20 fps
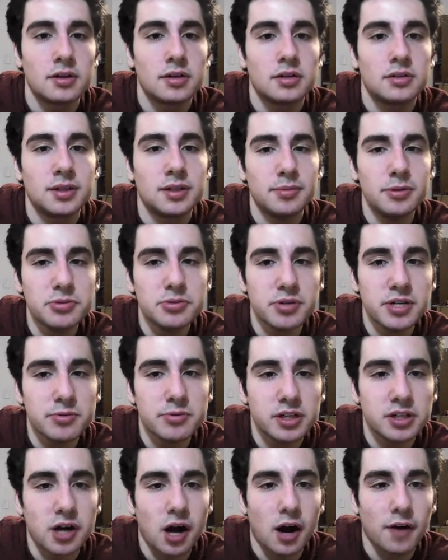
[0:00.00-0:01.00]
Number
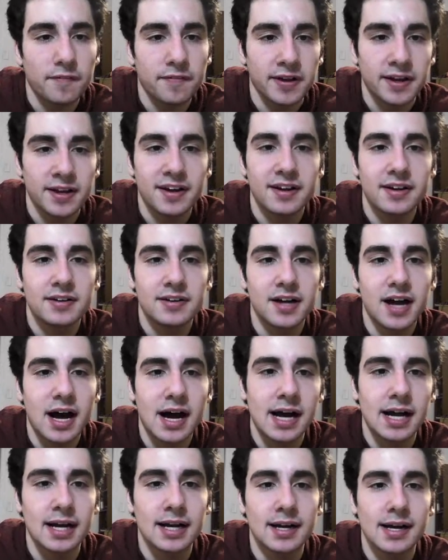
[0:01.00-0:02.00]
21, coffee.
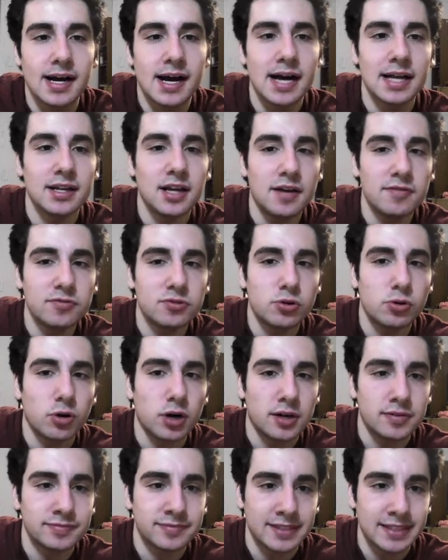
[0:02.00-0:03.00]
I I love
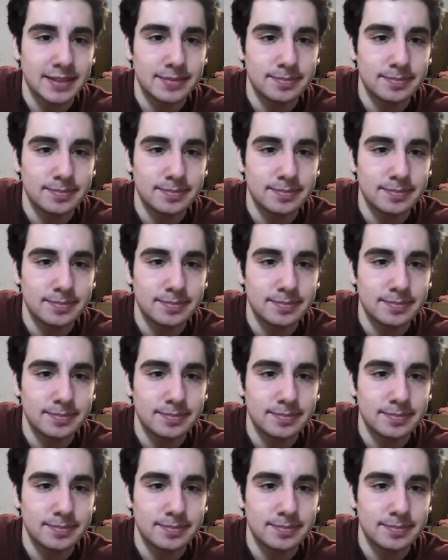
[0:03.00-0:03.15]
coffee.